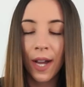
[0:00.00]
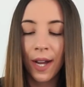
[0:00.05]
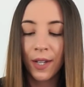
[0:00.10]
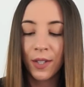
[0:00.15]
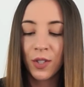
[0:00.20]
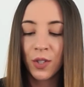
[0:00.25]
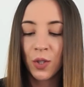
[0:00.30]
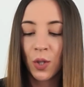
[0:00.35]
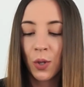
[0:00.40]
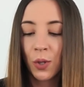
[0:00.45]

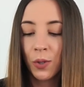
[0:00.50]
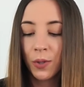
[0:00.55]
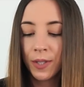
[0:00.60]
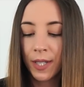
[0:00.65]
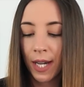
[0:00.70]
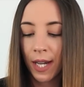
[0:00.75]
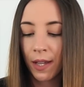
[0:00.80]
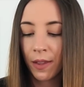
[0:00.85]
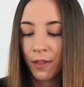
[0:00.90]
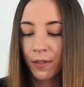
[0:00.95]
I
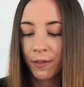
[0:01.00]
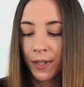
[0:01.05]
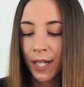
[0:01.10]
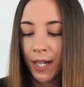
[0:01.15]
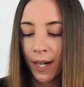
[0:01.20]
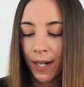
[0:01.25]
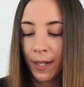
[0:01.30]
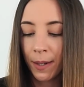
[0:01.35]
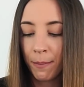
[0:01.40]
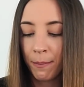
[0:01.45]
sold a
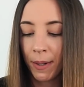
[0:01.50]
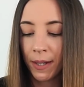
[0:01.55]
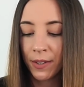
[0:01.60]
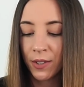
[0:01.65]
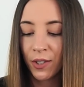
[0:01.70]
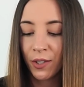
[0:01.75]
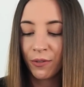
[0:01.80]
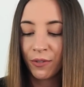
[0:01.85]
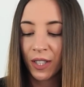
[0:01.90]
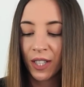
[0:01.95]
3-item
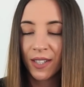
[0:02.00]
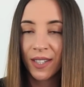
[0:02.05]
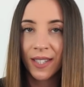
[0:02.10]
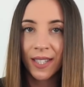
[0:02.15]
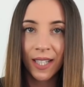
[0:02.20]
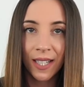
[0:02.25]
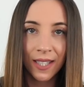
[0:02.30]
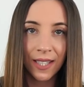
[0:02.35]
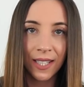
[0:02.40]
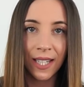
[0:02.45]
bundle for
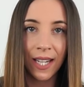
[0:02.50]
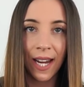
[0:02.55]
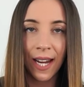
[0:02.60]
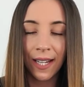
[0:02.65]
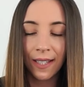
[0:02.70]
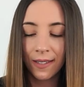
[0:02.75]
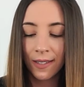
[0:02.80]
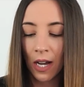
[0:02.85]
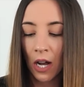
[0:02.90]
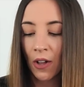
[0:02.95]

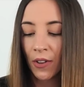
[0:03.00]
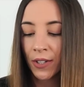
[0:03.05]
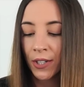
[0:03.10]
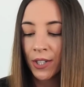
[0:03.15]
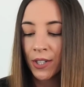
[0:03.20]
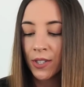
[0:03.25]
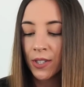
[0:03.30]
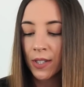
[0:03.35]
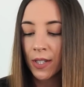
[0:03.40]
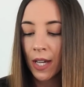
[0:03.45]

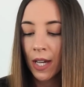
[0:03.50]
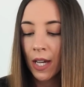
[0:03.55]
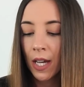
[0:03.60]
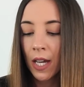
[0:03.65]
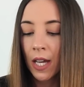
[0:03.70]
$68.